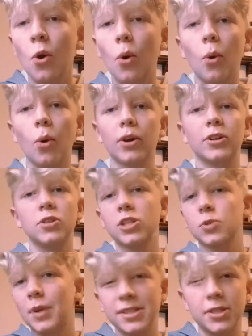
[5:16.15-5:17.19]
or you
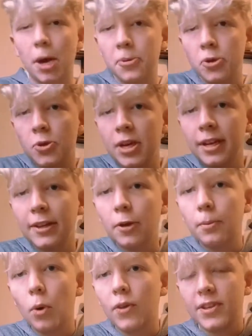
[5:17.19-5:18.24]
just want W key a little
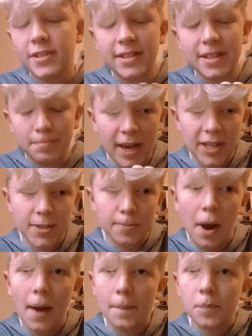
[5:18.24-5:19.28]
more, this is the best
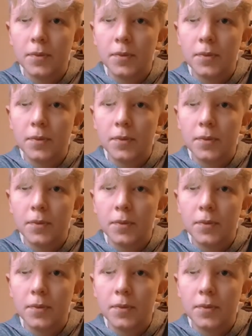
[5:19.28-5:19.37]
spot.